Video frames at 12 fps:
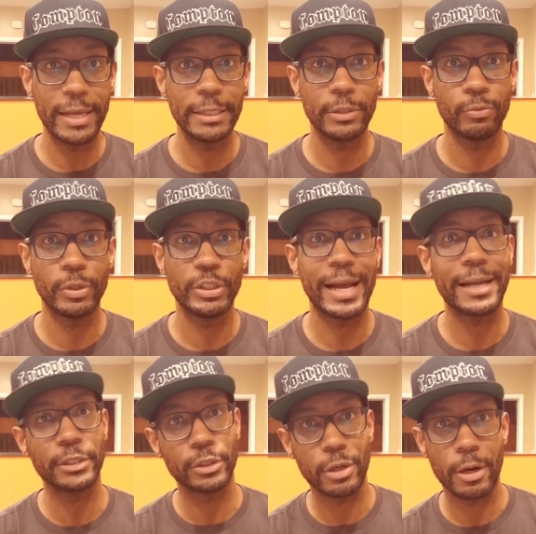ways in which
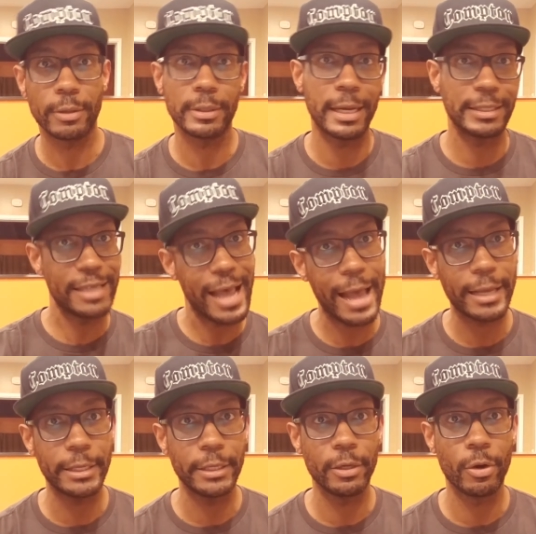I can start
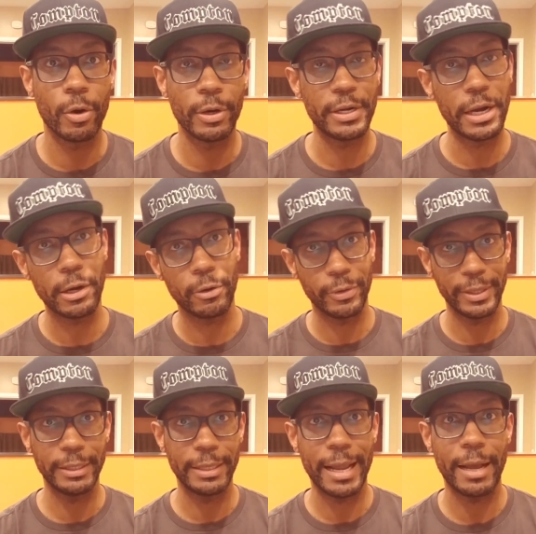attacking or
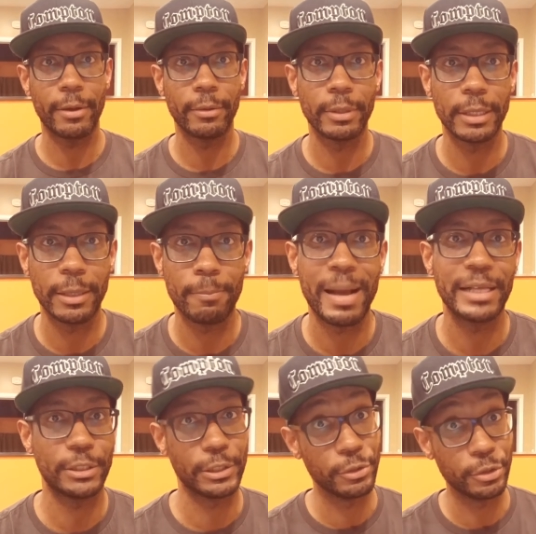narrowing down uh,
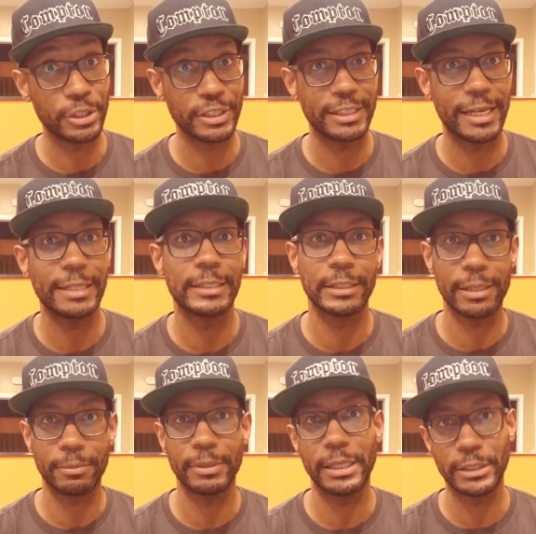my solution set to
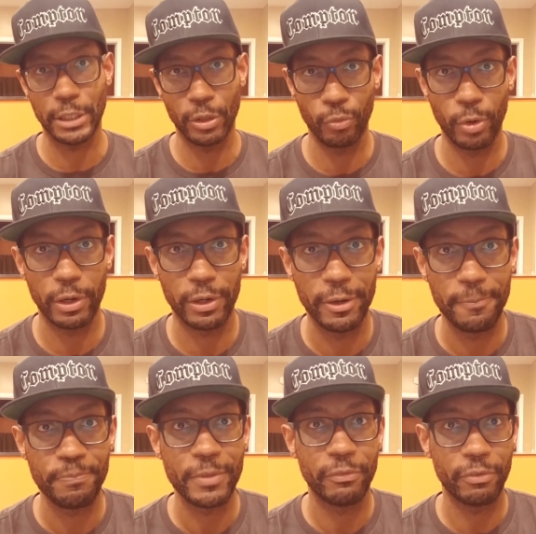something that's going to work